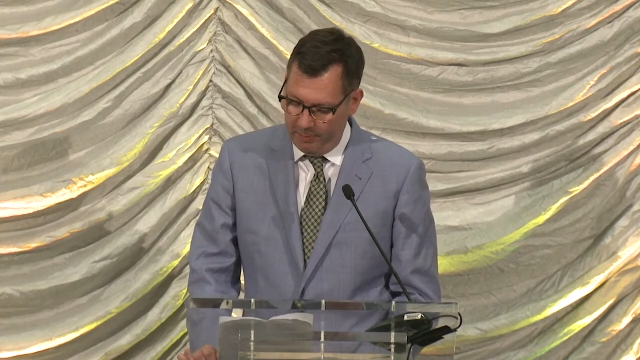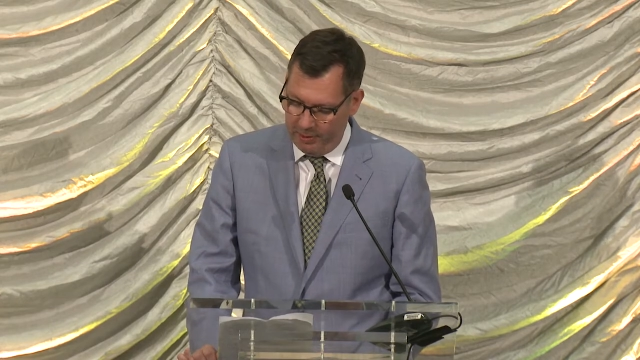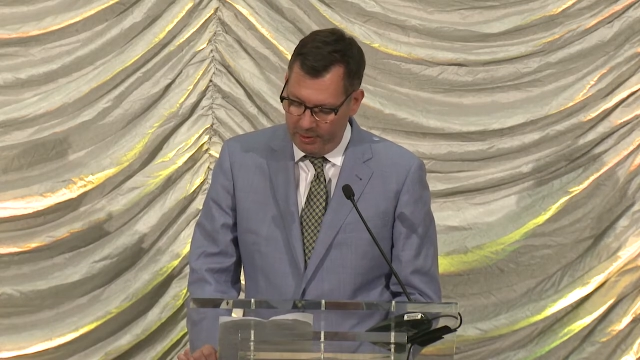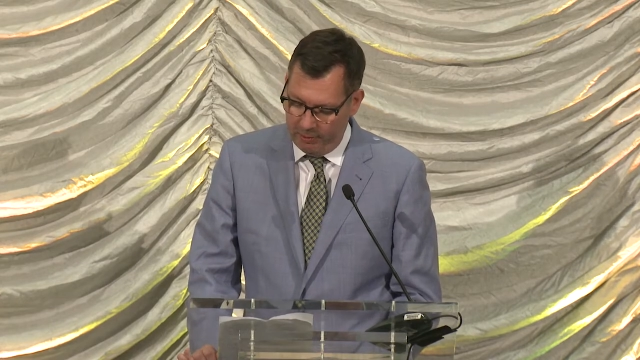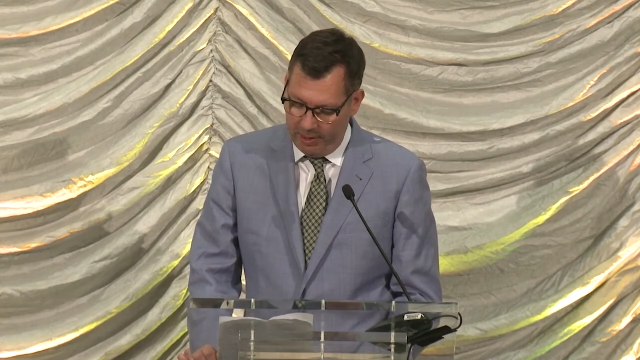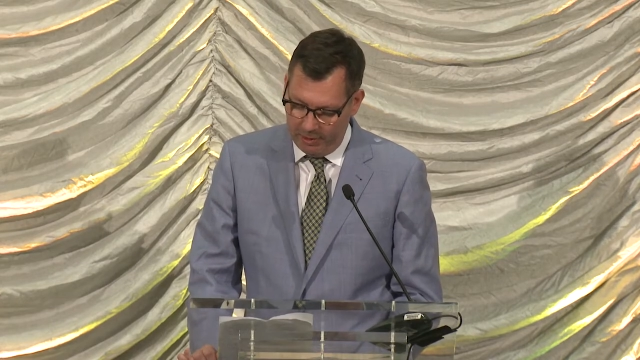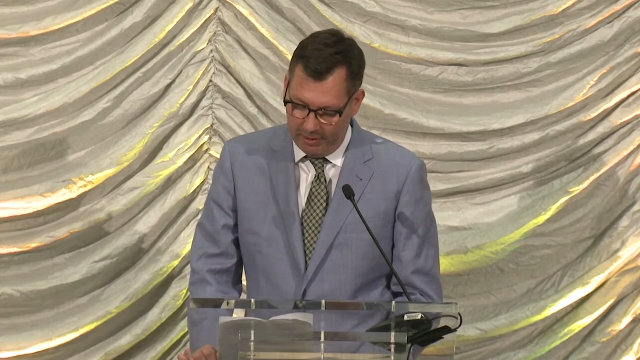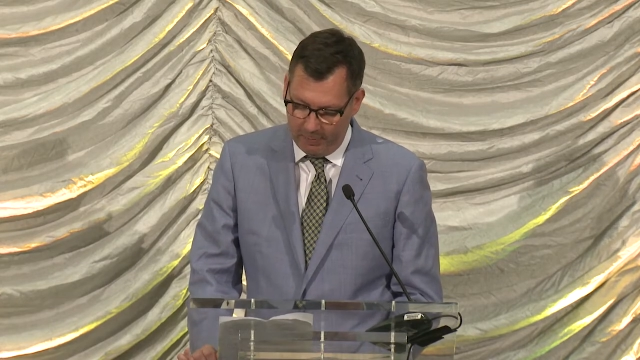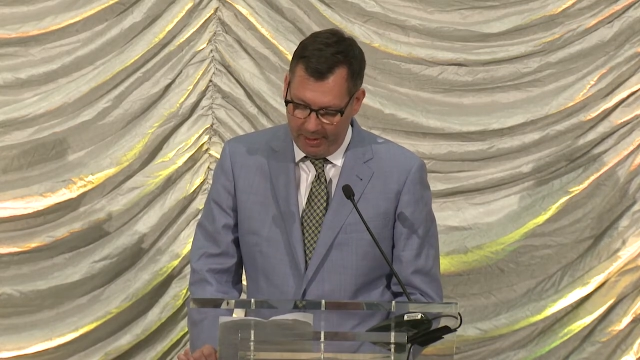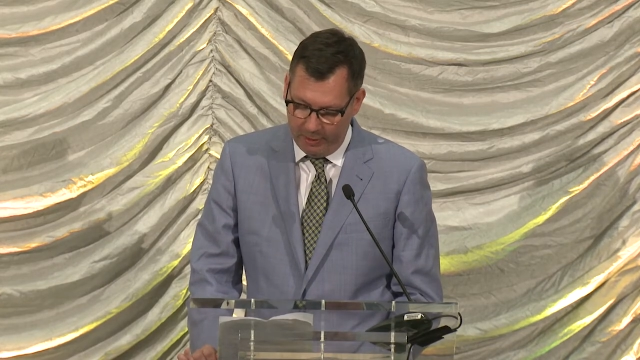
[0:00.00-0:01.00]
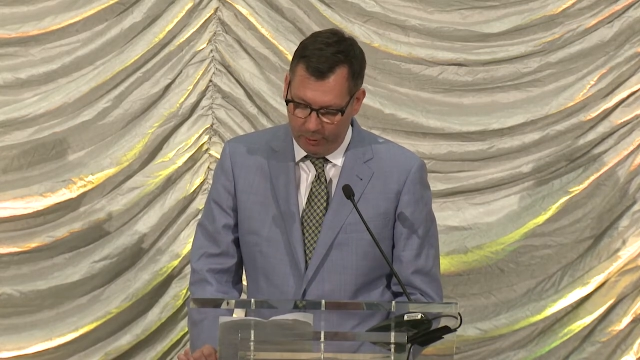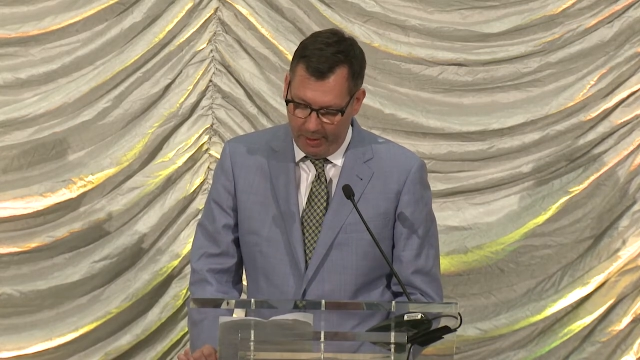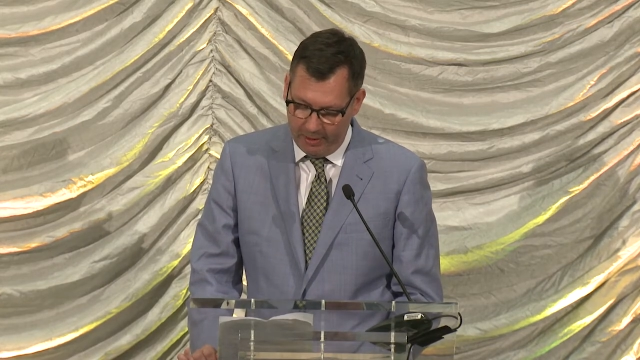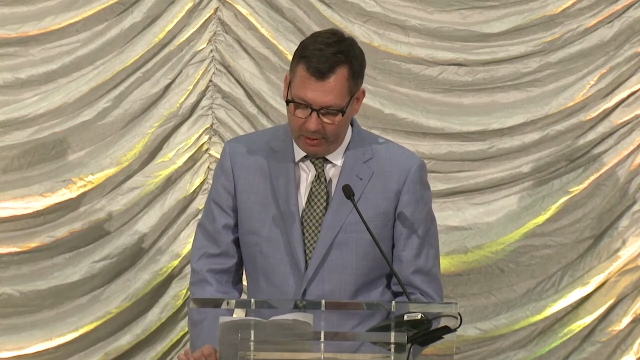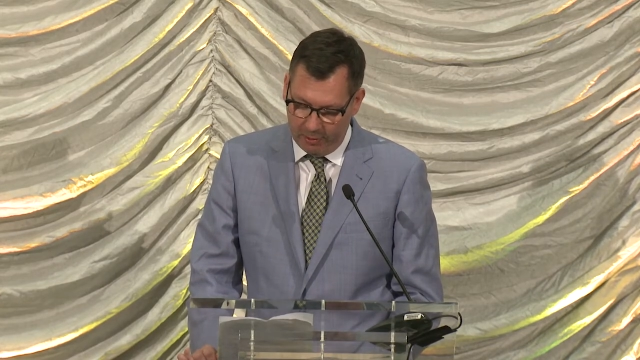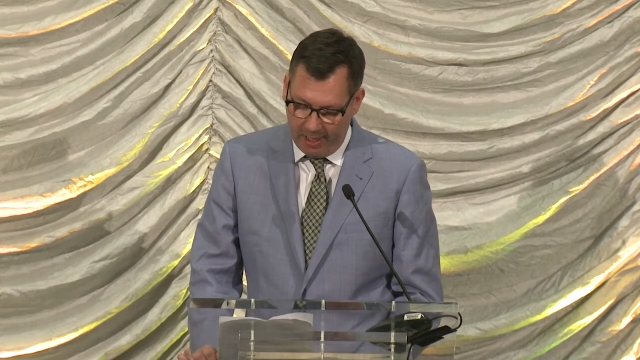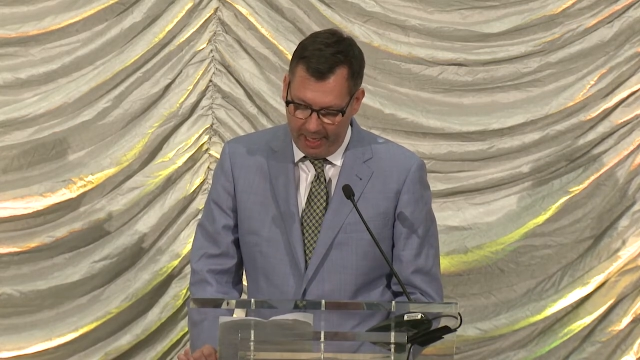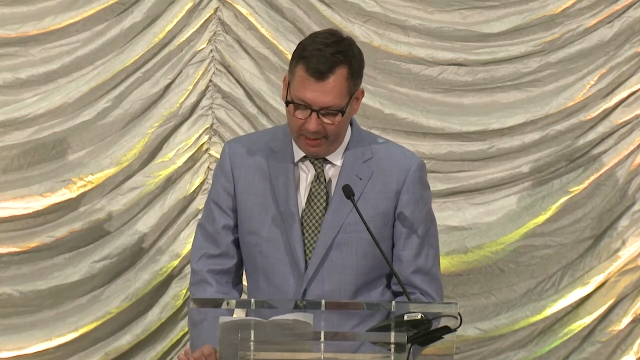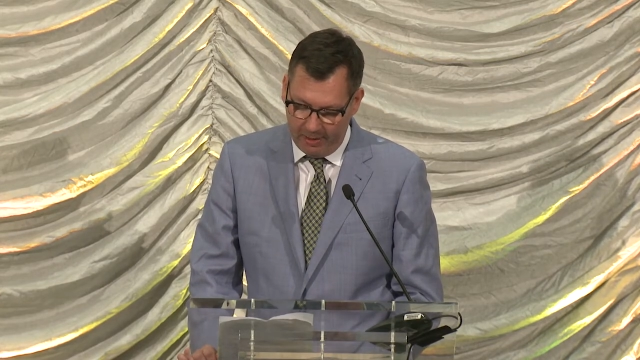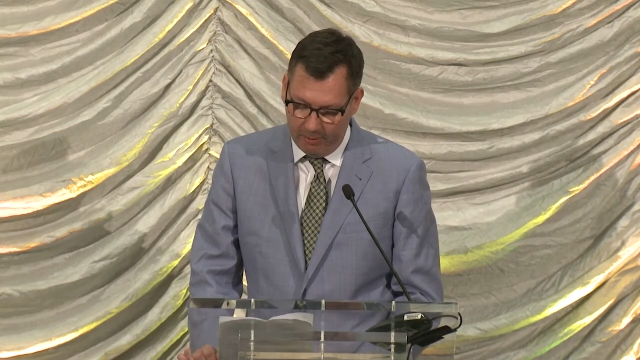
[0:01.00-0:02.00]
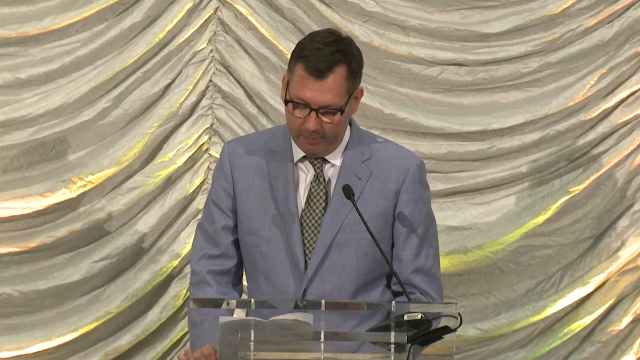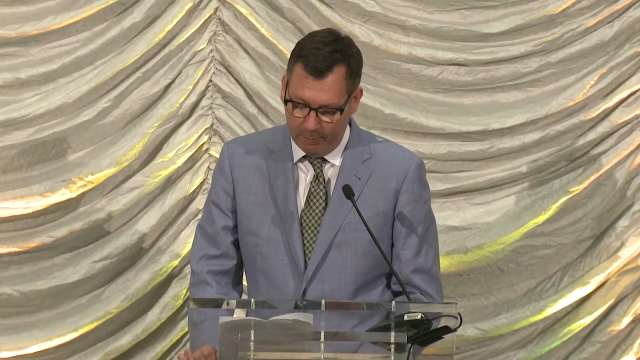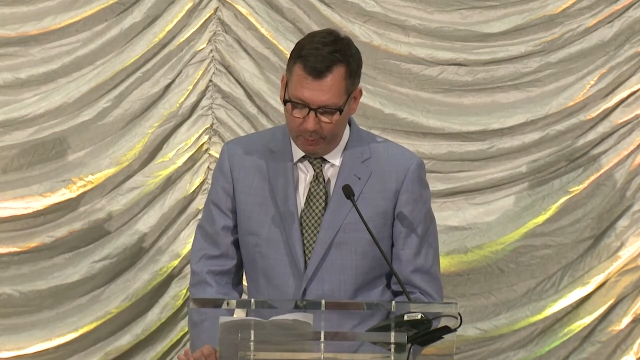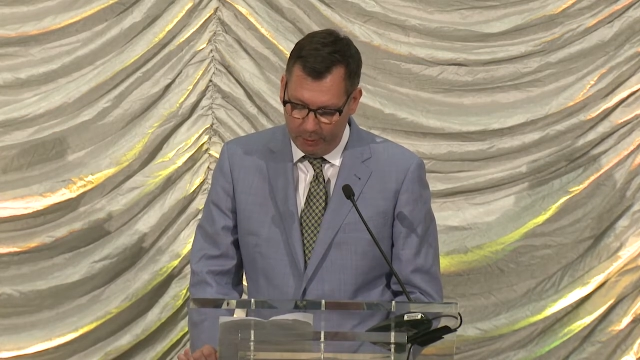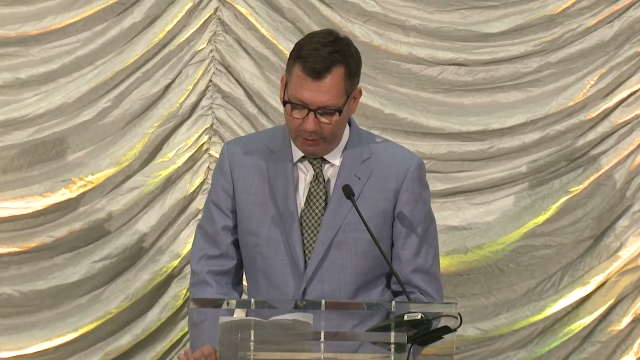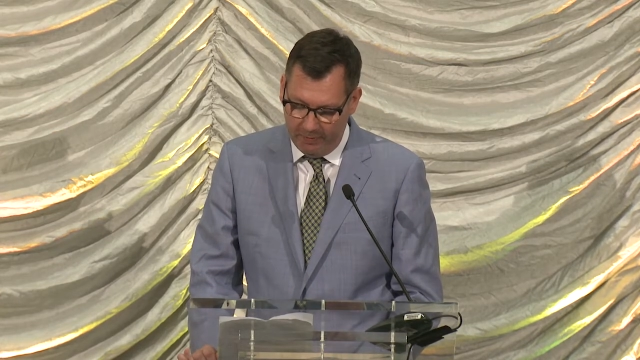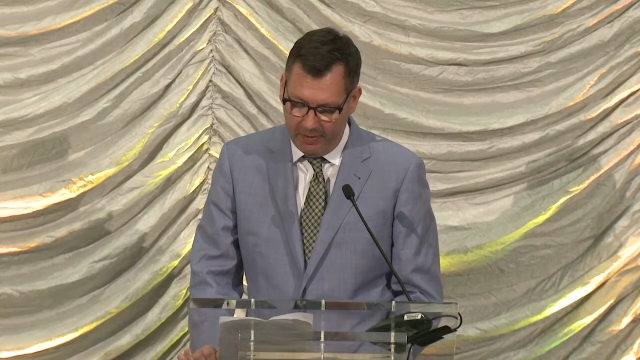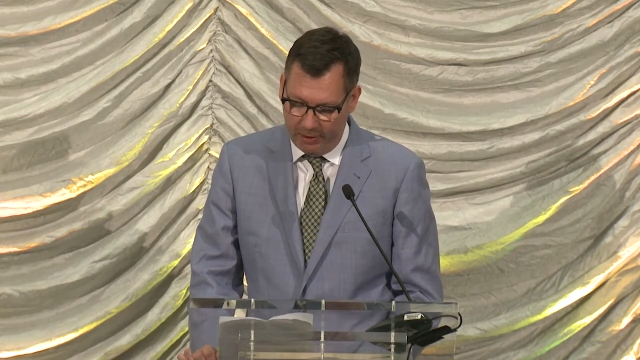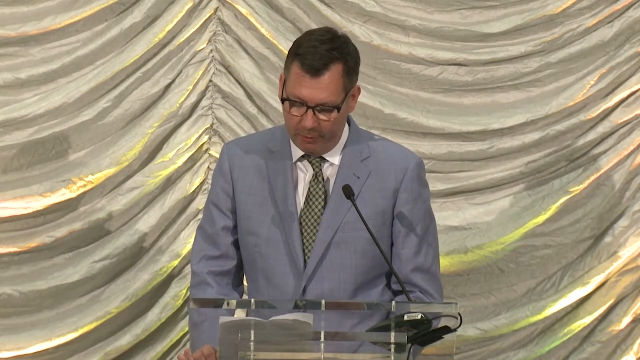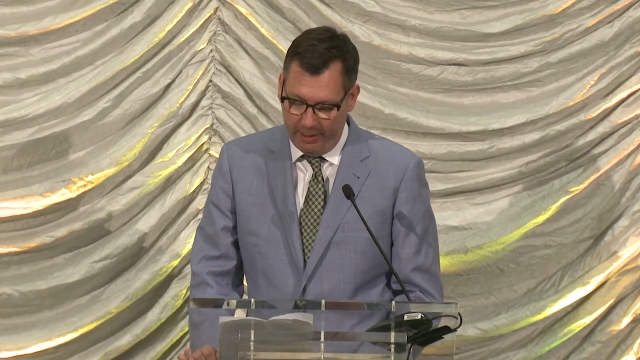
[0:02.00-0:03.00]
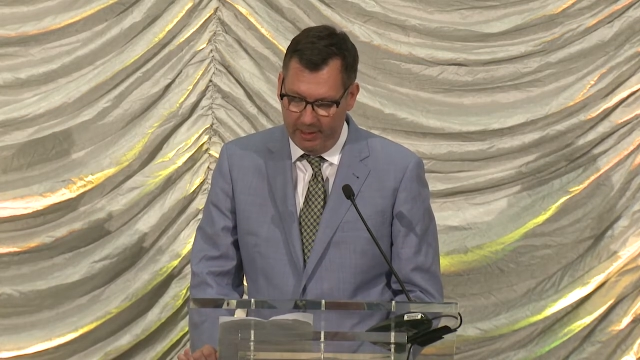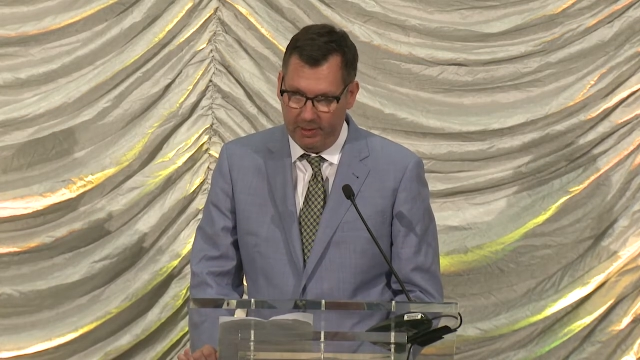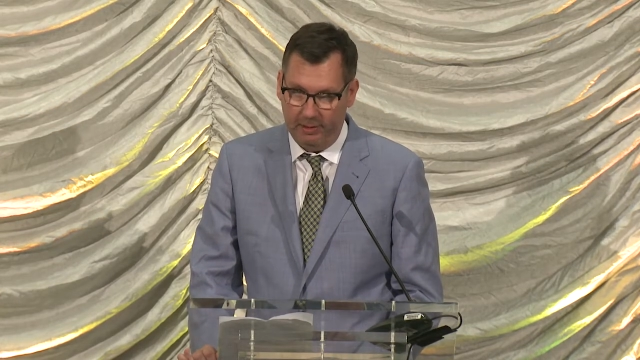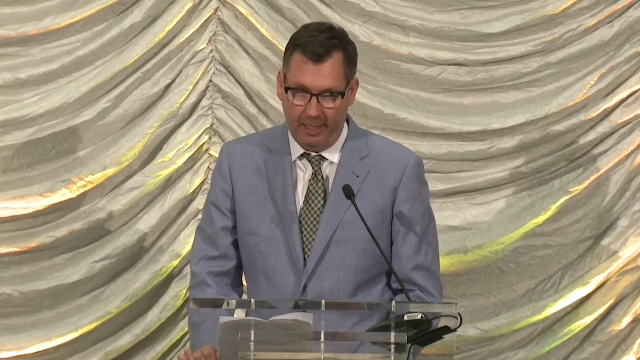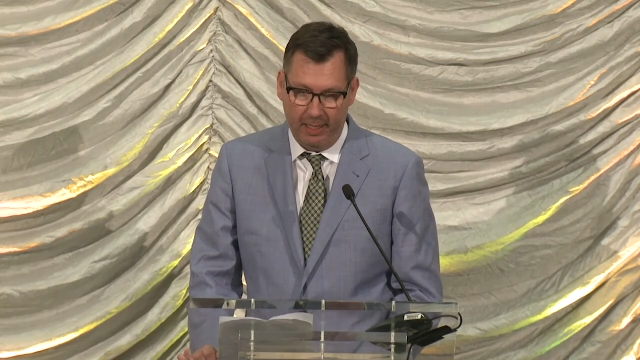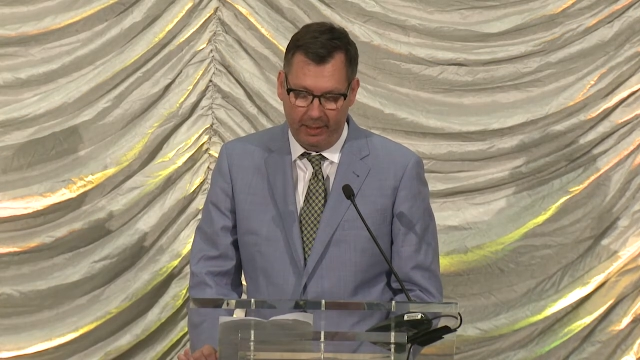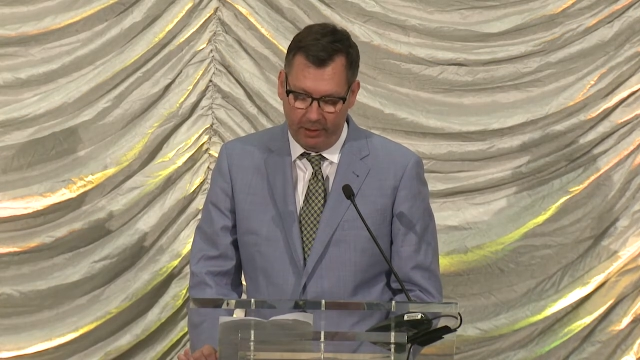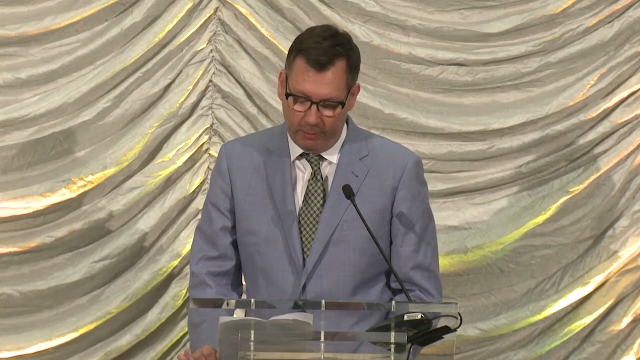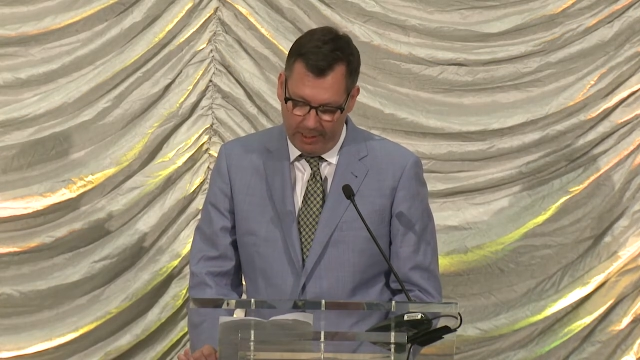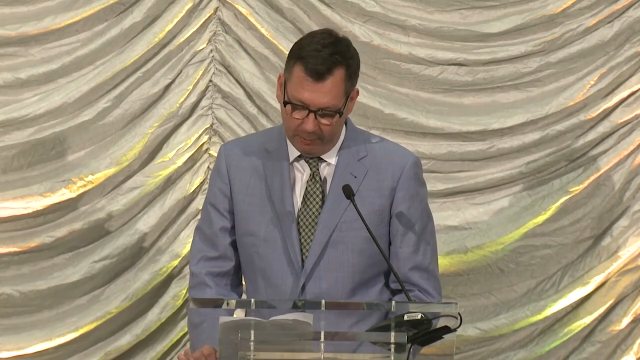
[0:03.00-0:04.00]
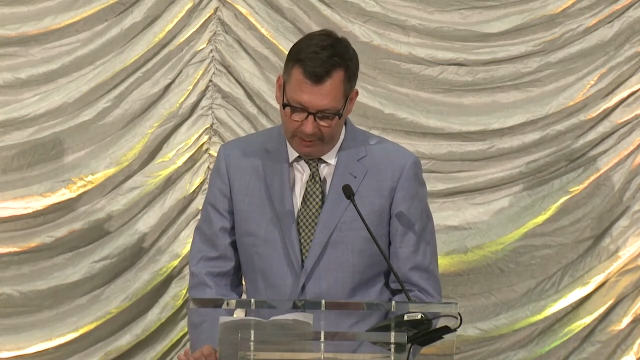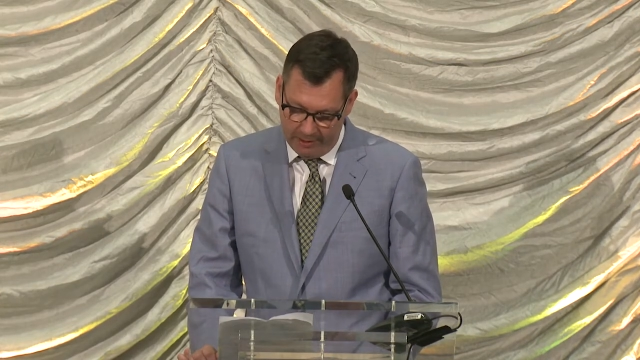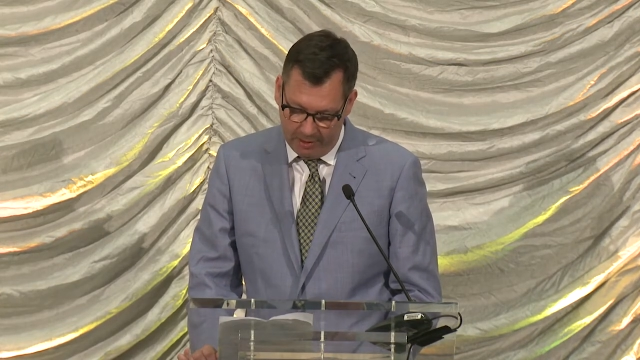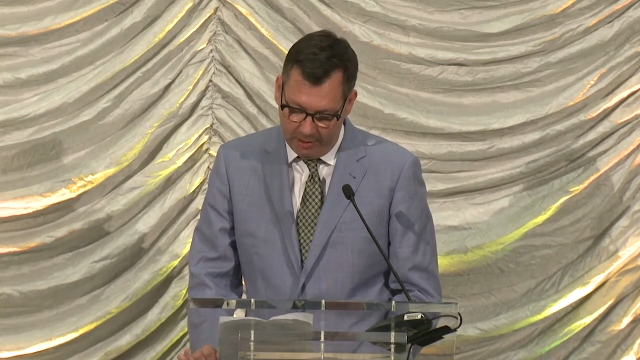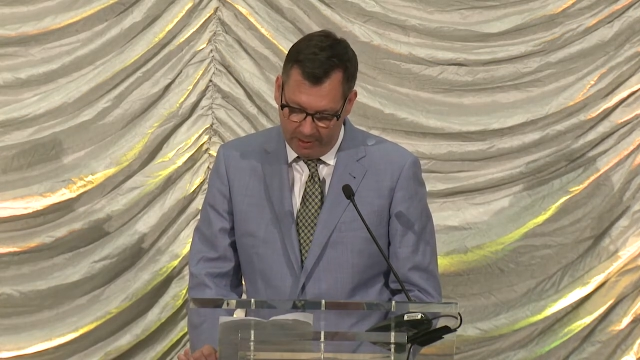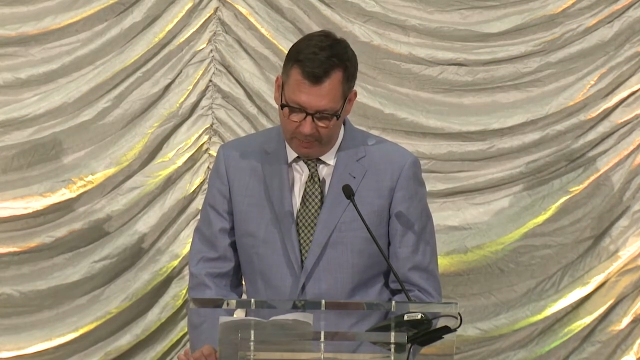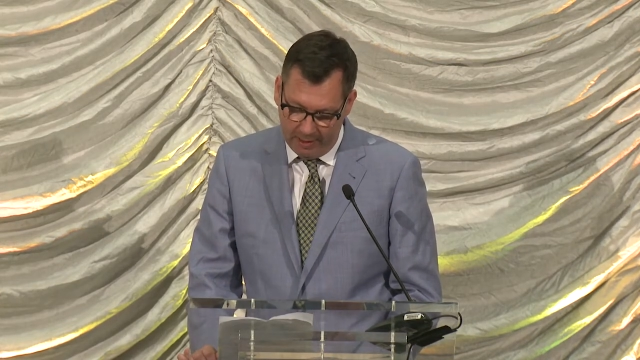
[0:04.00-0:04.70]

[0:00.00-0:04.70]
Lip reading: administration has made great strides to improve the transatlantic trade relationship.